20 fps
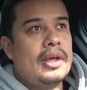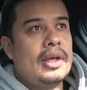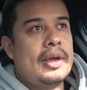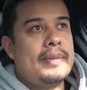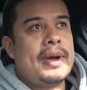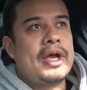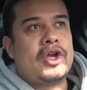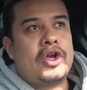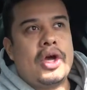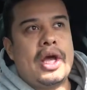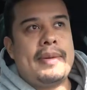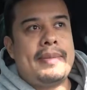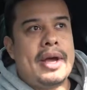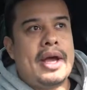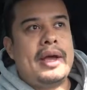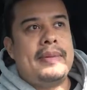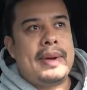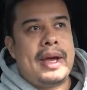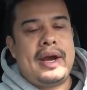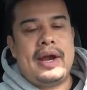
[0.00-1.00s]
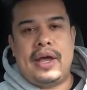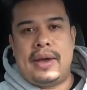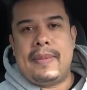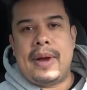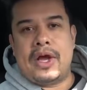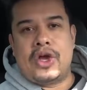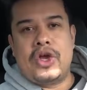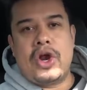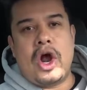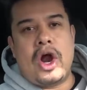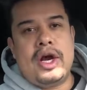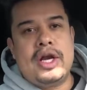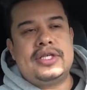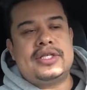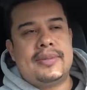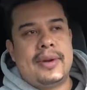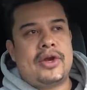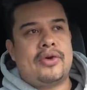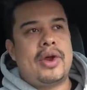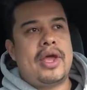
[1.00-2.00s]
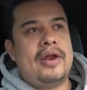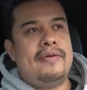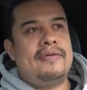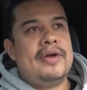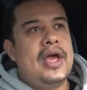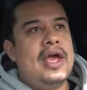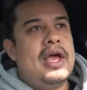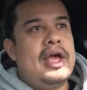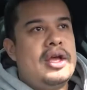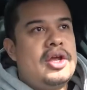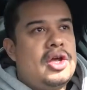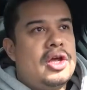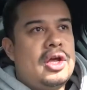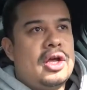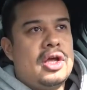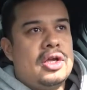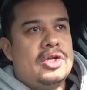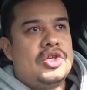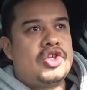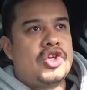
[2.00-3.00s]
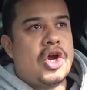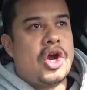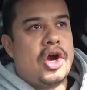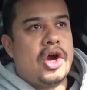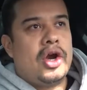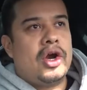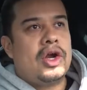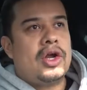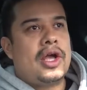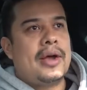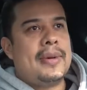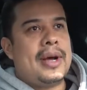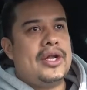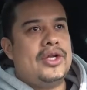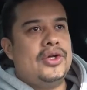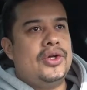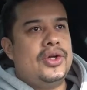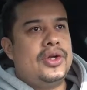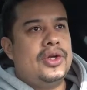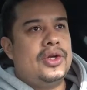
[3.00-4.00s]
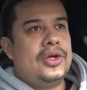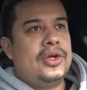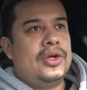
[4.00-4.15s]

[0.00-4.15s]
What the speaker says: I a good artist? Am I creative? Sure. Come on, dude.